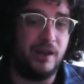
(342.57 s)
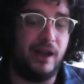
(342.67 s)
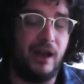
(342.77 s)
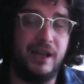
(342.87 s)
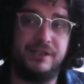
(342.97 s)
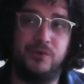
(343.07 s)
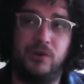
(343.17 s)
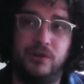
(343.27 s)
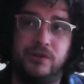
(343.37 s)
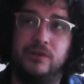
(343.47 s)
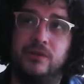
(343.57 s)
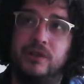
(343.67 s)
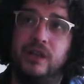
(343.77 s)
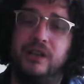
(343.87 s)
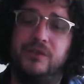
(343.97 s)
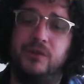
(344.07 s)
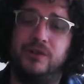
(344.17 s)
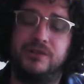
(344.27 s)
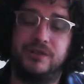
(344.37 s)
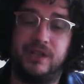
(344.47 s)
H1 uh, if you
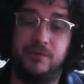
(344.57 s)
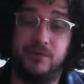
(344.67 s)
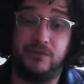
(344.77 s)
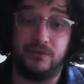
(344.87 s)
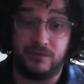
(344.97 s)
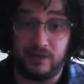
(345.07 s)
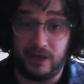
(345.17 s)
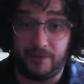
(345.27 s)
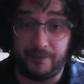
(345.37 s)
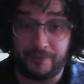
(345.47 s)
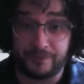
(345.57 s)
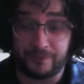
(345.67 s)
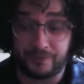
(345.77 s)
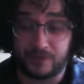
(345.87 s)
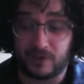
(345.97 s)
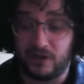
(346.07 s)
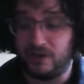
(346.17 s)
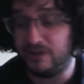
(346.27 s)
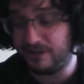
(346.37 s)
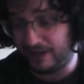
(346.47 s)
wanted to example um,
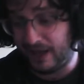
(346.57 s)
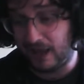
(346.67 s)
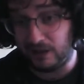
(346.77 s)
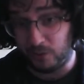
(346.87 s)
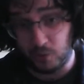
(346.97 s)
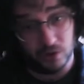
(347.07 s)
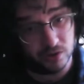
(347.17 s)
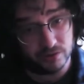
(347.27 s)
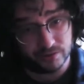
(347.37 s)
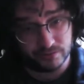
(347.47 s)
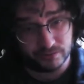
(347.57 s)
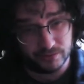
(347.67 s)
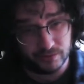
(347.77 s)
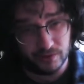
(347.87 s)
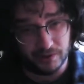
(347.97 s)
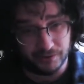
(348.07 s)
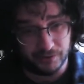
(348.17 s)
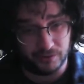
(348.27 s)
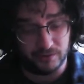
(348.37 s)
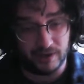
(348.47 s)
say hello world on
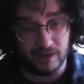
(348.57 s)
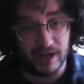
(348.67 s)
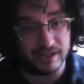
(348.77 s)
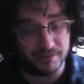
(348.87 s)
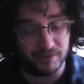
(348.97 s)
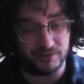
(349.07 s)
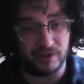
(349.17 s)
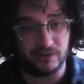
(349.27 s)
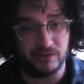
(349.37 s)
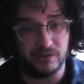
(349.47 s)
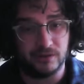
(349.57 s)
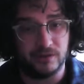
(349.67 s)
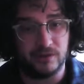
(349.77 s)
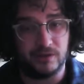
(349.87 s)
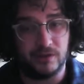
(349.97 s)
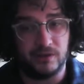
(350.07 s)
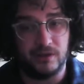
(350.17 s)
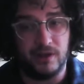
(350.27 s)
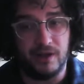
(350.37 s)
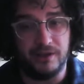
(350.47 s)
your uh, HTML file
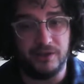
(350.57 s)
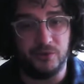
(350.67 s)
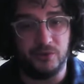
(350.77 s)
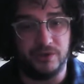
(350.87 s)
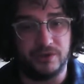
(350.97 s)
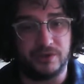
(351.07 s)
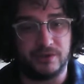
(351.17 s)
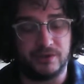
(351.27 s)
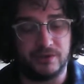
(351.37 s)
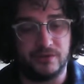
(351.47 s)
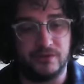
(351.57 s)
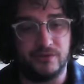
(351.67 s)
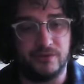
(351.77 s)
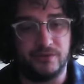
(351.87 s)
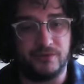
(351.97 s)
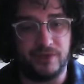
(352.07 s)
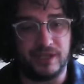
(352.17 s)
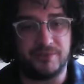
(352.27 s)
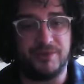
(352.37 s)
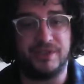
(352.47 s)
you would for
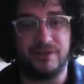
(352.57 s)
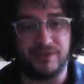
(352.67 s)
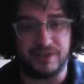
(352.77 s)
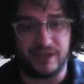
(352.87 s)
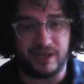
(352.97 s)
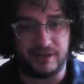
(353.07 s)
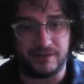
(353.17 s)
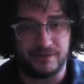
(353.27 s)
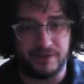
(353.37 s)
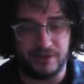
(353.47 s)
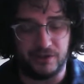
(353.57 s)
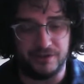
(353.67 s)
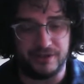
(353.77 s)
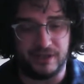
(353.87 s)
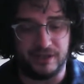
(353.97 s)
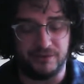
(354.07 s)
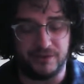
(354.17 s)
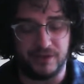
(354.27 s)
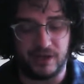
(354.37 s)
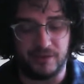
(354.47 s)
that specific tag in the content you
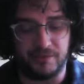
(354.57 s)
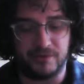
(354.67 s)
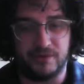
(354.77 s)
would type